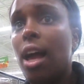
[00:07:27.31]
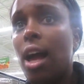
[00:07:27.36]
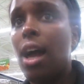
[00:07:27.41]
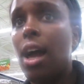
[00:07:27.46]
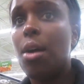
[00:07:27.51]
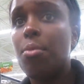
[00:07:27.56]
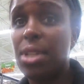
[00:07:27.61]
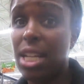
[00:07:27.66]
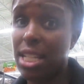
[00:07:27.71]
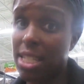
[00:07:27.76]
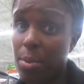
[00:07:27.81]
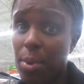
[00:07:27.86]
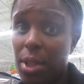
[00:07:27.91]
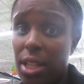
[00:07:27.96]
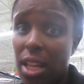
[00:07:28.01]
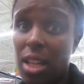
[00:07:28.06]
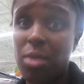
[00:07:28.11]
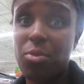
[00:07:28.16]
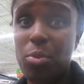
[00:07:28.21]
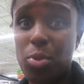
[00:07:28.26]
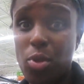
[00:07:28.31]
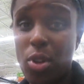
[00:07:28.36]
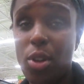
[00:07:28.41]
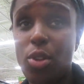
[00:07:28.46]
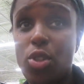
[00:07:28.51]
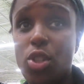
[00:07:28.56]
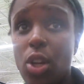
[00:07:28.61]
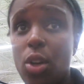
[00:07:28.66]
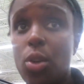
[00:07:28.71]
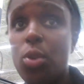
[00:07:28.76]
Um, but I typically get them from Trader
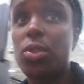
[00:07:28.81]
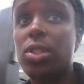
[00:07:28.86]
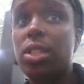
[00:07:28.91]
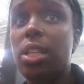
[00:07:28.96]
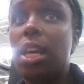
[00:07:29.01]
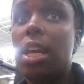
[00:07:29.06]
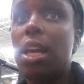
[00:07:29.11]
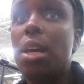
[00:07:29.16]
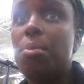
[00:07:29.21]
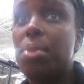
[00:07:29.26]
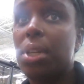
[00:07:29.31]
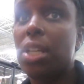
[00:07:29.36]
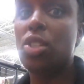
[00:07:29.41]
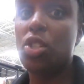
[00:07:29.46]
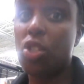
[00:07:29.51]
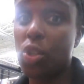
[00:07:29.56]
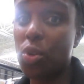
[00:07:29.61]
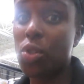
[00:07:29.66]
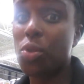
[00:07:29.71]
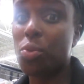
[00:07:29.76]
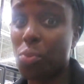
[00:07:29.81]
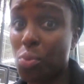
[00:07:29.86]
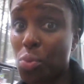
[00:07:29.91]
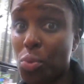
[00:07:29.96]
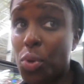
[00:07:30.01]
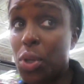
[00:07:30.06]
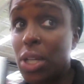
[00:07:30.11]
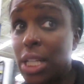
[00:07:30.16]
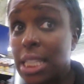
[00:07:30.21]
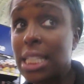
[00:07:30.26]
Joe's because Juice
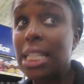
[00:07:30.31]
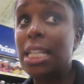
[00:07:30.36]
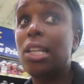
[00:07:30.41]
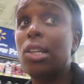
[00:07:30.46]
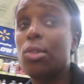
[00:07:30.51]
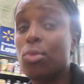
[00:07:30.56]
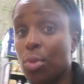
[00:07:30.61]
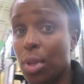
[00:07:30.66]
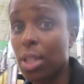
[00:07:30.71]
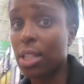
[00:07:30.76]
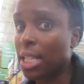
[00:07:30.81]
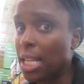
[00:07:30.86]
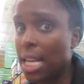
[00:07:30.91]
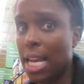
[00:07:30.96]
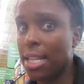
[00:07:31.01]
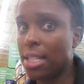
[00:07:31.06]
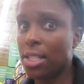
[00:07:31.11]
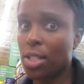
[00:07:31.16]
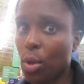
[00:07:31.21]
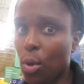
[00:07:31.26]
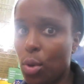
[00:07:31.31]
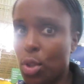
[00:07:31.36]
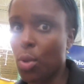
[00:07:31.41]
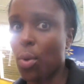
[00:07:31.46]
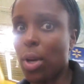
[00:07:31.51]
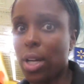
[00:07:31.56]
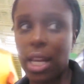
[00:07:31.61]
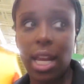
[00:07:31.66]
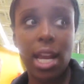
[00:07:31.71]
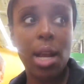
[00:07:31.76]
really, really, he hadn't told you
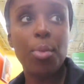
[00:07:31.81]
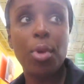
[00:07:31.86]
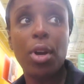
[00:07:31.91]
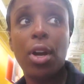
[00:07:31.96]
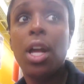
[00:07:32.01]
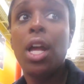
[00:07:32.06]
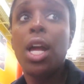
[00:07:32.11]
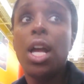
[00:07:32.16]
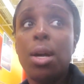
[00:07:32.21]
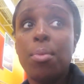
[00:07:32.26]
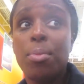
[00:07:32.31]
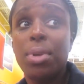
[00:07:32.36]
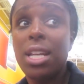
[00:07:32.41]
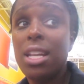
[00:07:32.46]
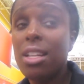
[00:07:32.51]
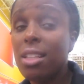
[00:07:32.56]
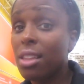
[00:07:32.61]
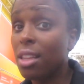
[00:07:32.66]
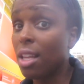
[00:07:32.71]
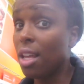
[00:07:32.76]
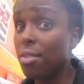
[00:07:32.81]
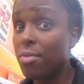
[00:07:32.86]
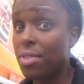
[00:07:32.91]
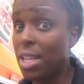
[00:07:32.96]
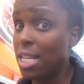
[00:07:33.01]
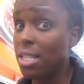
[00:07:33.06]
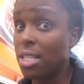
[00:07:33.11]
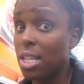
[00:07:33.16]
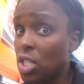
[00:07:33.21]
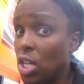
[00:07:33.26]
on camera, but he loved
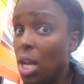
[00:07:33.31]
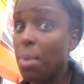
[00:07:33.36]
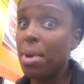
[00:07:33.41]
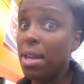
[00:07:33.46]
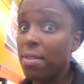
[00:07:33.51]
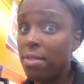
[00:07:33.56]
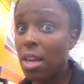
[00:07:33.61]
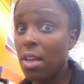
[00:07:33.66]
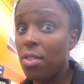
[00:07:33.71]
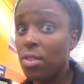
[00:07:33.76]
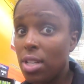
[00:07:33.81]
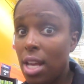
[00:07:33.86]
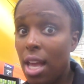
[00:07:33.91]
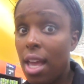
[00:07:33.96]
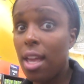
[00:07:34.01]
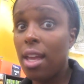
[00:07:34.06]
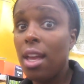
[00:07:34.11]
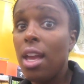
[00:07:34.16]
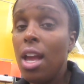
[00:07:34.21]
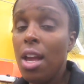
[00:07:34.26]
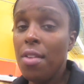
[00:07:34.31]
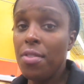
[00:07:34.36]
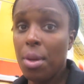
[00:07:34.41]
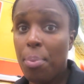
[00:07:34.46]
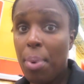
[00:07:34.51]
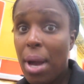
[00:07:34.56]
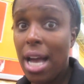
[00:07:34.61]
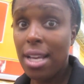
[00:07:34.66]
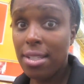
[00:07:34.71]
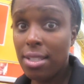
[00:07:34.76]
that dish I made the other day, the
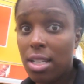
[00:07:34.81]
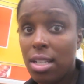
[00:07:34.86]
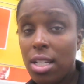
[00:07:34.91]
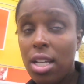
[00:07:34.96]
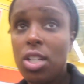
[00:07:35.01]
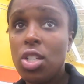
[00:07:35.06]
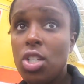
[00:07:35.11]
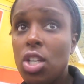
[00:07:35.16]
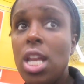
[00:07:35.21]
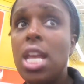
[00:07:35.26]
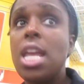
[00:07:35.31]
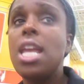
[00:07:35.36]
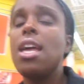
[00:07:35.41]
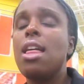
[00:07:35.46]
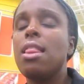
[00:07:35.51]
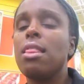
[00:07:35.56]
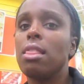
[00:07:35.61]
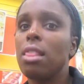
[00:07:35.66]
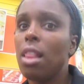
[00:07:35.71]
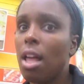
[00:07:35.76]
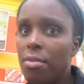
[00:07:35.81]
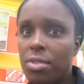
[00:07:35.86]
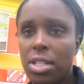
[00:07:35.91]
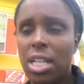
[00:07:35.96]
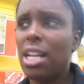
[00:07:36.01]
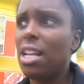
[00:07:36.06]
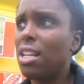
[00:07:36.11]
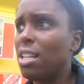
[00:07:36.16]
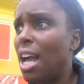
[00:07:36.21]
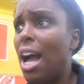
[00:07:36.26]
pasta dish. He loved it.
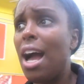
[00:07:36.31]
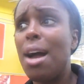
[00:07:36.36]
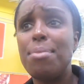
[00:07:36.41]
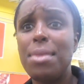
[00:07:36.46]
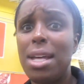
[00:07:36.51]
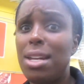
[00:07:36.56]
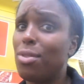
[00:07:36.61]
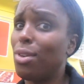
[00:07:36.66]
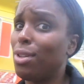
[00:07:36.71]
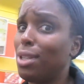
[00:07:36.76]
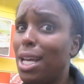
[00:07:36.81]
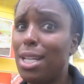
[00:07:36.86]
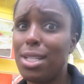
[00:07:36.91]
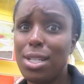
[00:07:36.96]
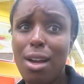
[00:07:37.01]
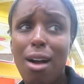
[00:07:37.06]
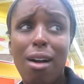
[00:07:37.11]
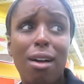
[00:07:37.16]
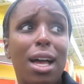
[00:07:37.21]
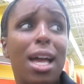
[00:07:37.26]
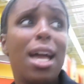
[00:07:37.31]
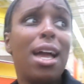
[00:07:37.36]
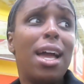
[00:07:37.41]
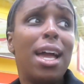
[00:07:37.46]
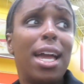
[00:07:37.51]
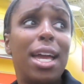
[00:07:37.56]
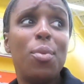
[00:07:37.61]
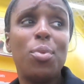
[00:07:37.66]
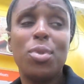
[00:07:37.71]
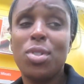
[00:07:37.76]
And I'm not even gonna lie to y'all,
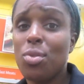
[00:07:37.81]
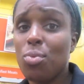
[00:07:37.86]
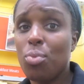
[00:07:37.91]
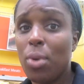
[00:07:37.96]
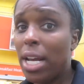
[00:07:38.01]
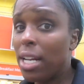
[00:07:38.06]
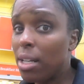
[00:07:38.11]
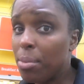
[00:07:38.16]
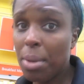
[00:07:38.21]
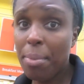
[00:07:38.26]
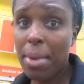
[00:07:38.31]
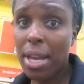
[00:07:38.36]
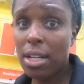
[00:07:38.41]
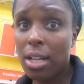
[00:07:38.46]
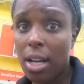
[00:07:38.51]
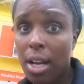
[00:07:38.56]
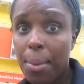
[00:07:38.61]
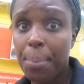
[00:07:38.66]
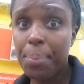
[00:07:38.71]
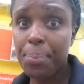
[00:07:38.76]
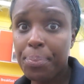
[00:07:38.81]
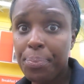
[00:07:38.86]
it was randomly made up